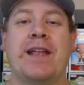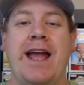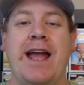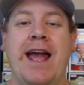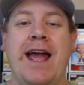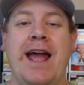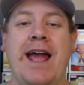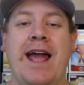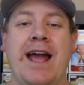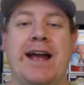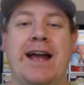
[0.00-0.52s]

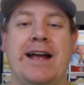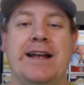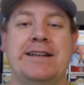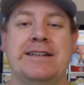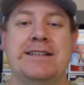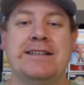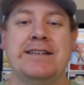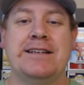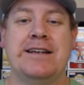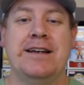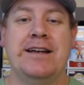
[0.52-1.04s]

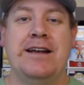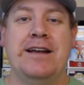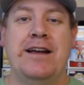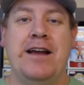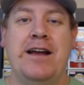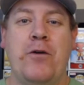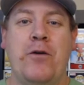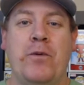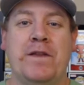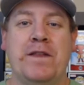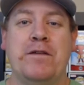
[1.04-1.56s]
And
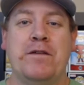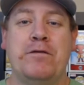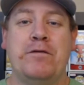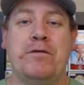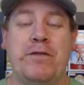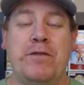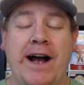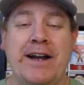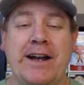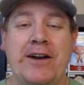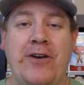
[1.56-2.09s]
when the
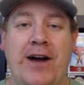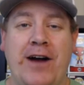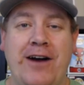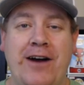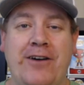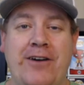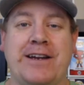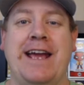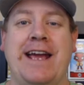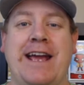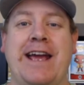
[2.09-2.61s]
final
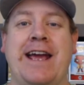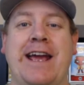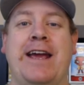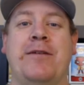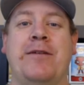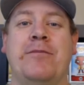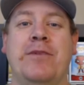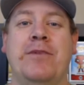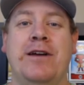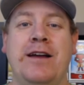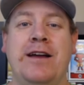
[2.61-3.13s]
out
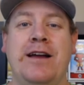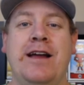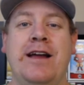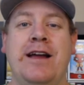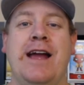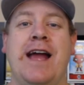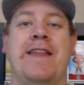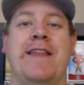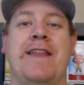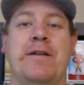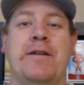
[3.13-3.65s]
came
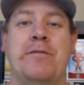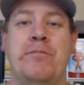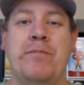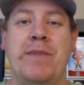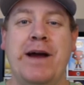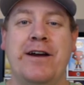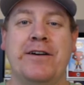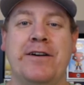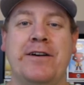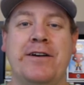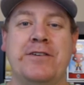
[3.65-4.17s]
and the
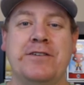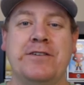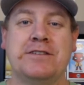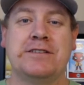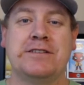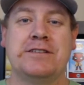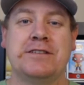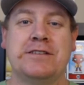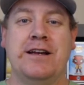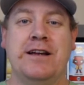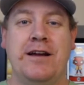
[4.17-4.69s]

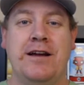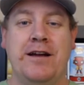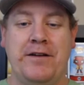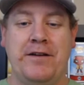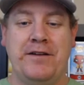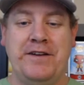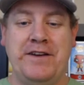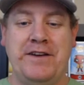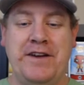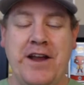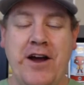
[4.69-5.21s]
Mariners
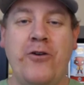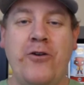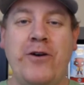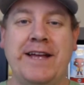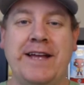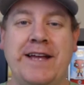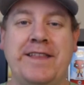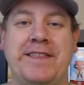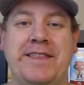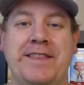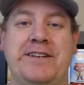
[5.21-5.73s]

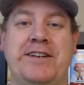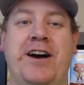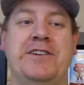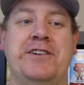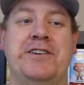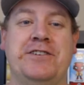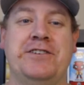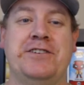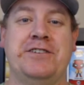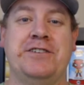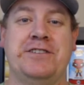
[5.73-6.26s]
no-hit the
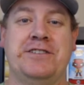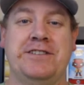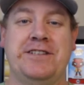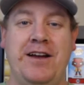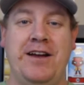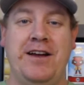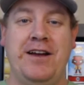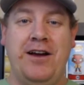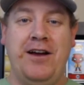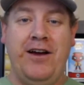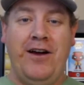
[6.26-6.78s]
Dodgers,
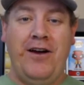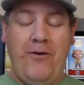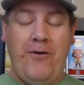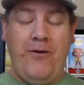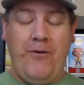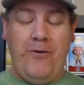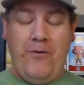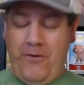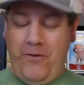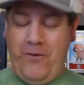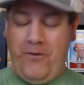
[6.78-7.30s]

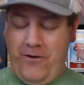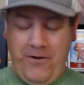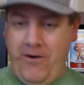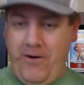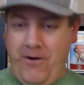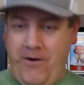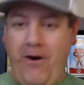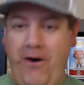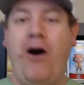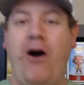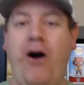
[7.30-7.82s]

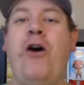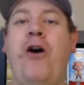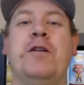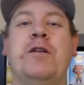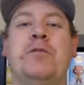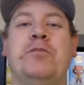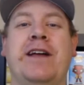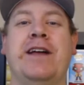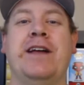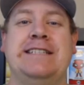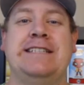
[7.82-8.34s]
all the
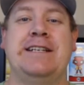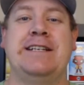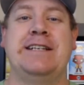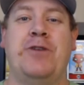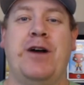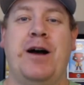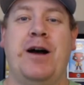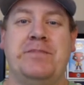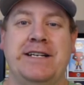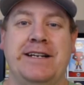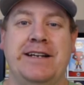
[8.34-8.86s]
place
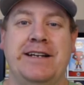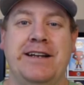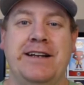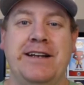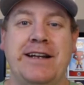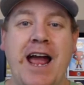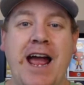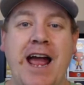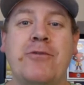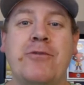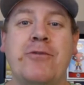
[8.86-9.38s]
erupted.
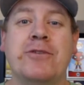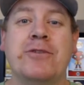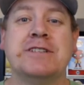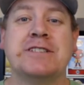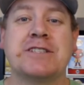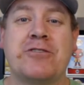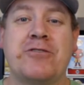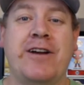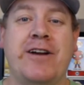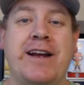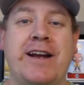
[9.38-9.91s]
It was
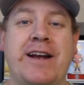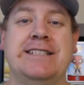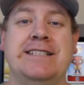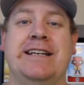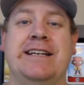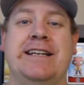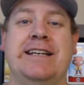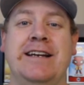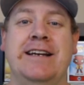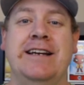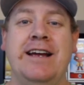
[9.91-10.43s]

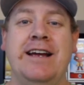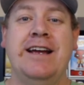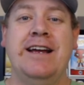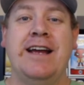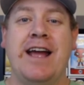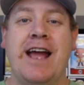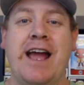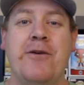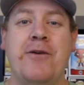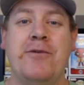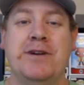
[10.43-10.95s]
crazy.
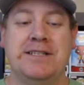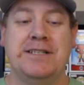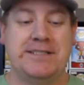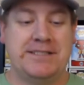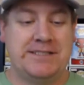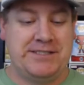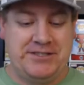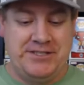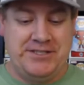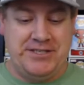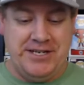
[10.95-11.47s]
It was
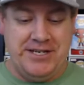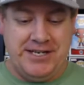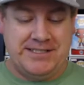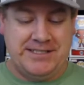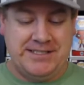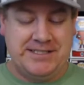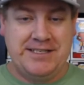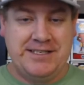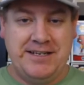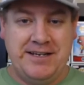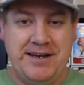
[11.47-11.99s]

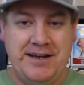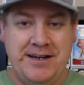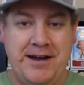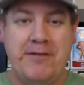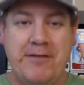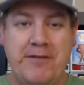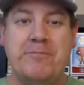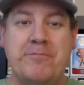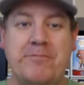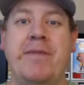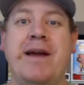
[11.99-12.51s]
just
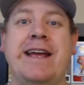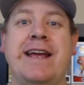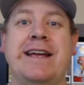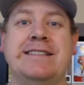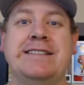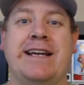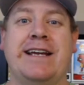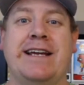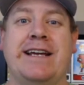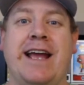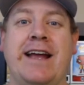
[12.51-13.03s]

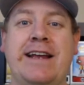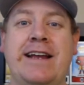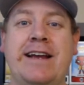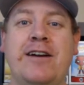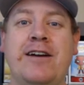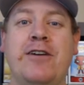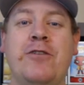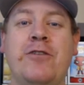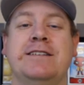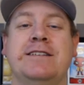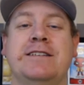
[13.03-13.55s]
amazing. And here
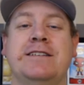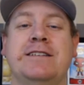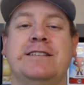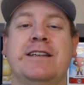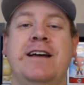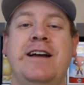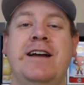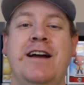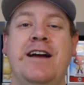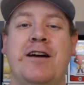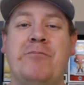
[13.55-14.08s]
it was,
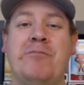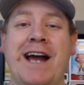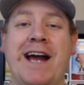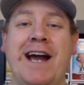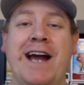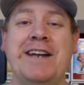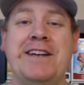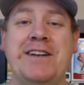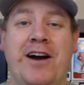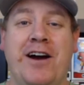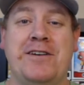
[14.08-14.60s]
my
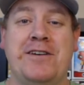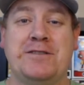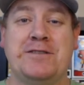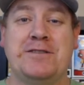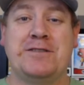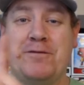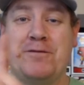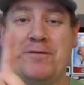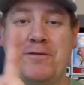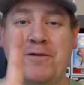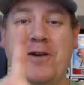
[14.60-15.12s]
daughter's
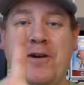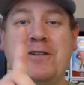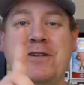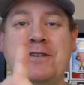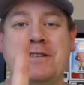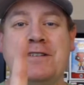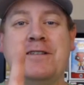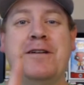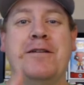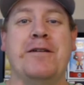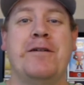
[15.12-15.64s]

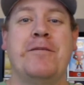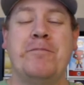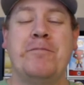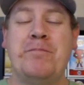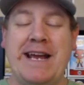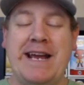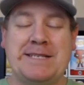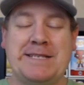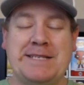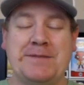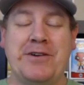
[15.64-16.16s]
first
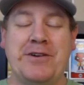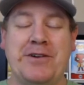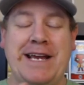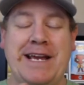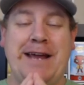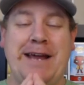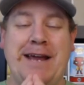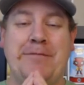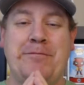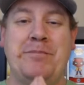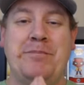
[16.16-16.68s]
baseball
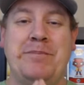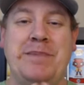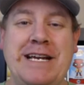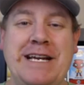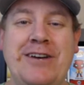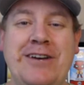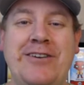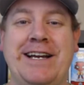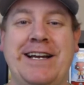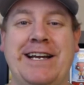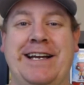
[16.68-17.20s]
game,
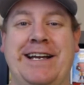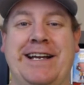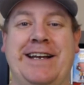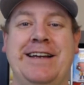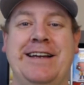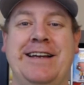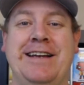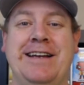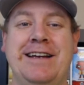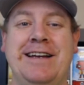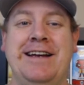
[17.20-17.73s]
period,
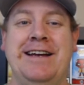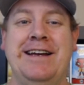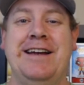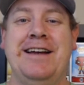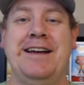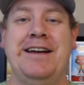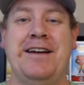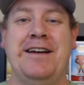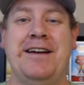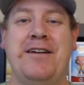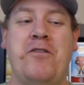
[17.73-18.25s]

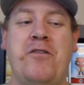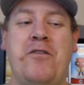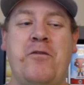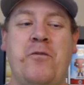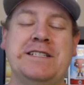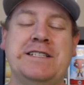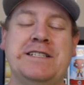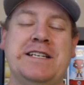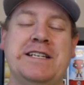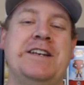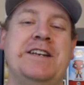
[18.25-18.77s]

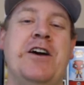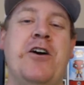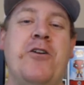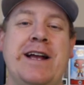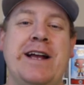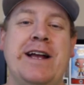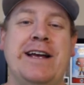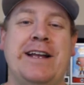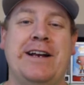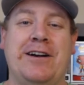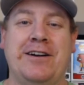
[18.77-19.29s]
was a
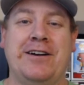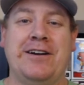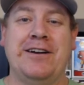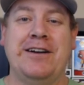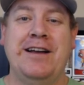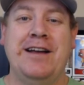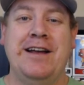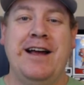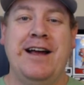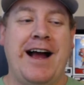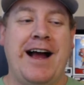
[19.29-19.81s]
no-hitter.
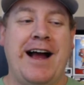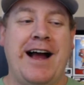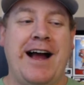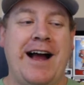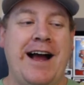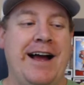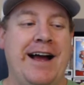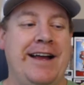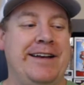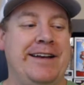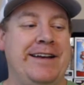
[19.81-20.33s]

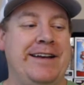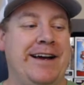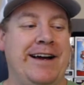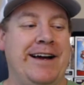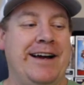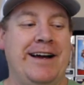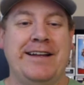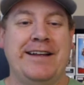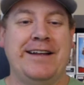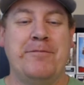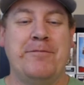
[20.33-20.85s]
And
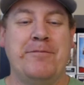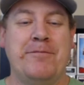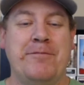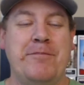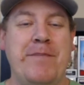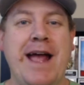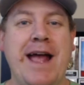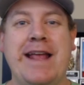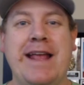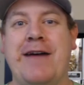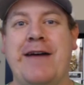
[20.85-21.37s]

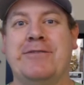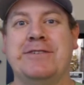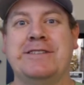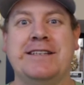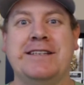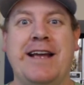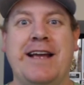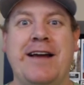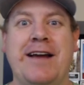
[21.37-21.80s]
man, I was